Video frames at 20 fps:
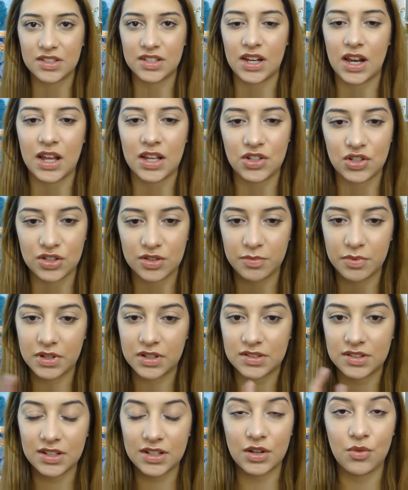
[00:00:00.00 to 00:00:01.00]
today just
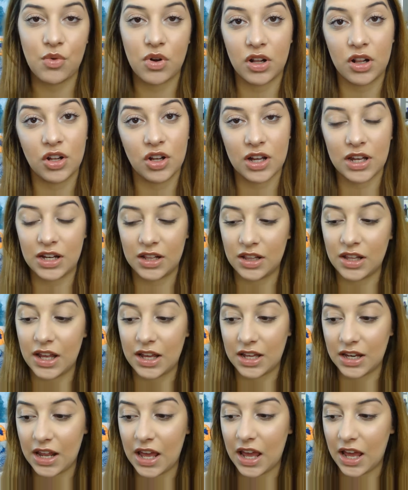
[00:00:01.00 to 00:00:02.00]
because I didn't want to look
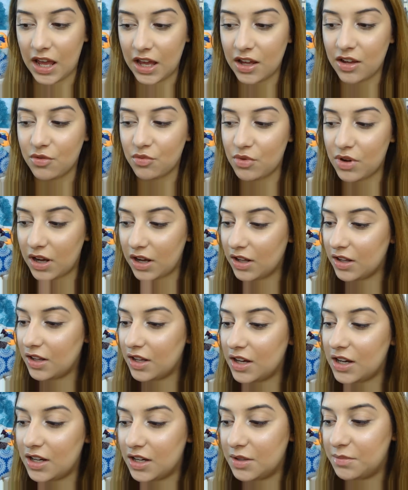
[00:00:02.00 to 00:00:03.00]
like an egg while
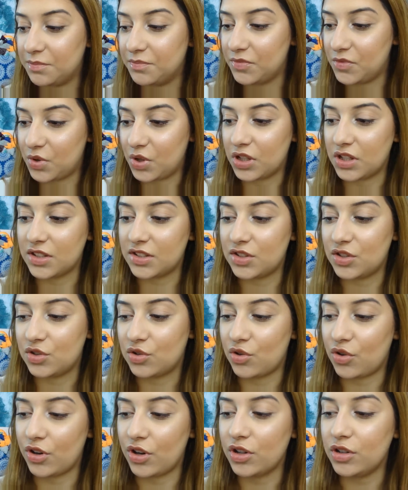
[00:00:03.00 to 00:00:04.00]
doing this
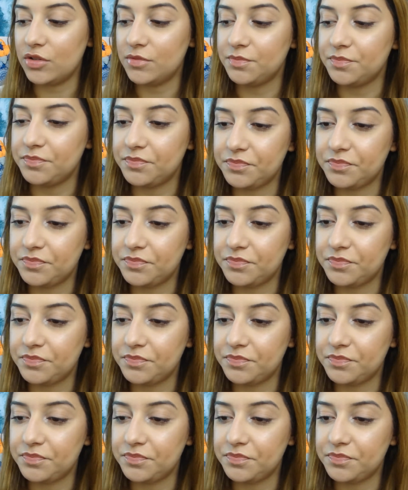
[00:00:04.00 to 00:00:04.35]
tutorial.